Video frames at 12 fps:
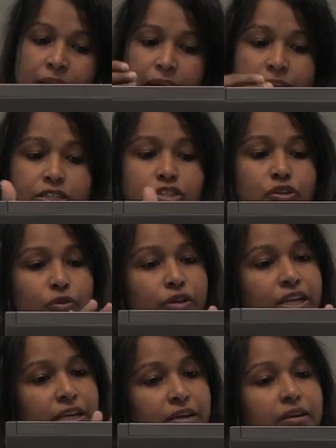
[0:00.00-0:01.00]
And so
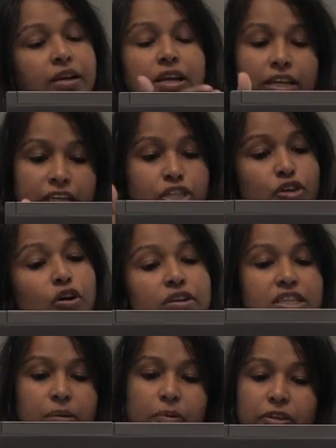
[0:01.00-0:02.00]
here he
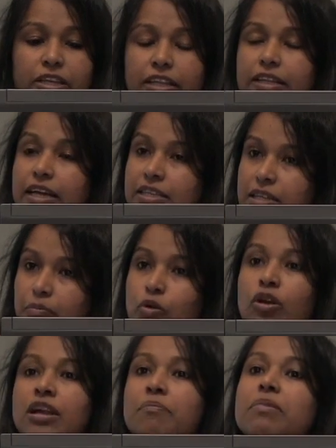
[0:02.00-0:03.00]
talks about that the
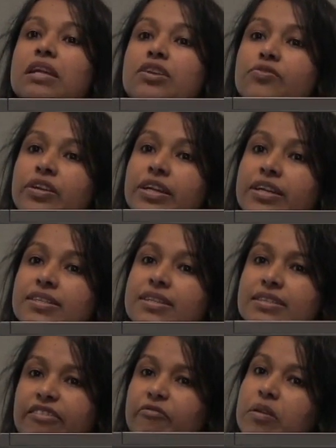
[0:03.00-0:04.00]
mullah military
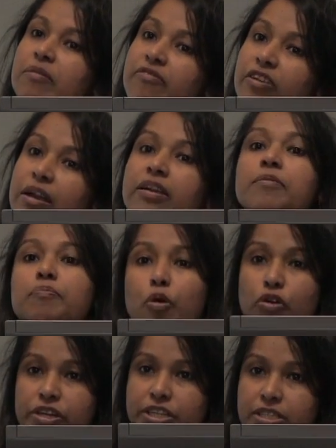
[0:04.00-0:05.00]
nexus have been very
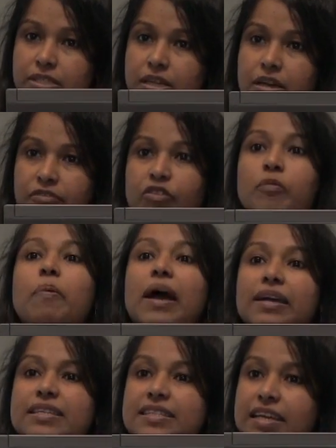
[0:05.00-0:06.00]
important for
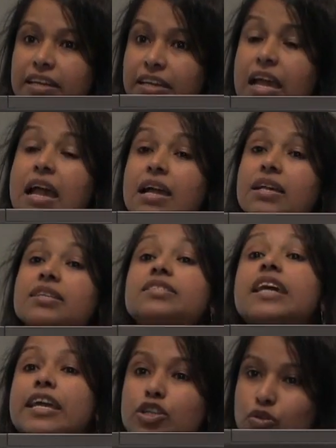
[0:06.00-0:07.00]
Pakistani
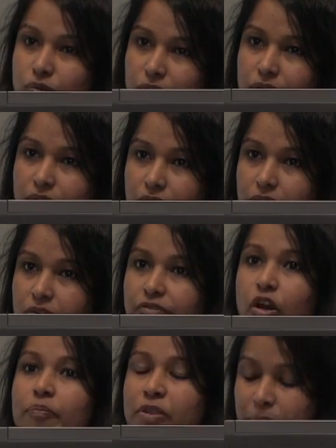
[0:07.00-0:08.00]
statehood
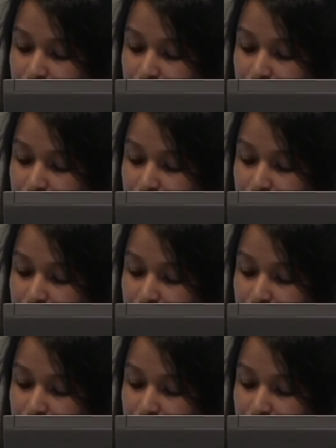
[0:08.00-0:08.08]
from the